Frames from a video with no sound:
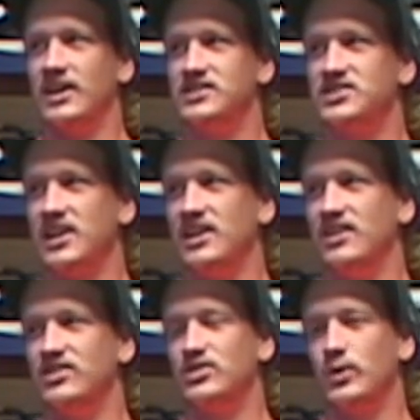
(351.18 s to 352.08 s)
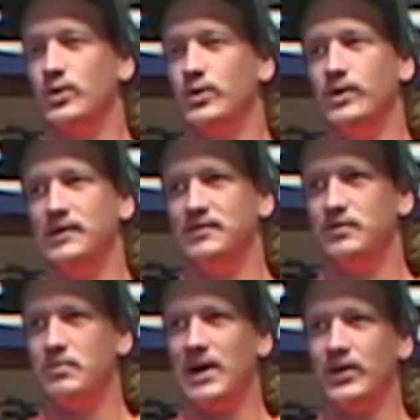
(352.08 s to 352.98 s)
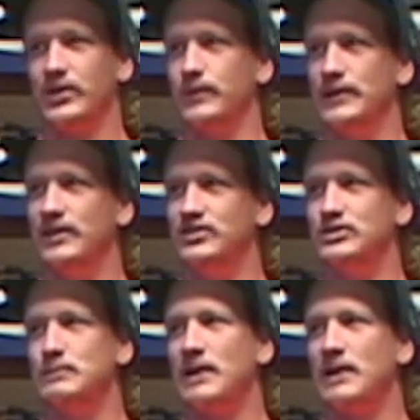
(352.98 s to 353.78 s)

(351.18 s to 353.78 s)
And I skated a total of about 300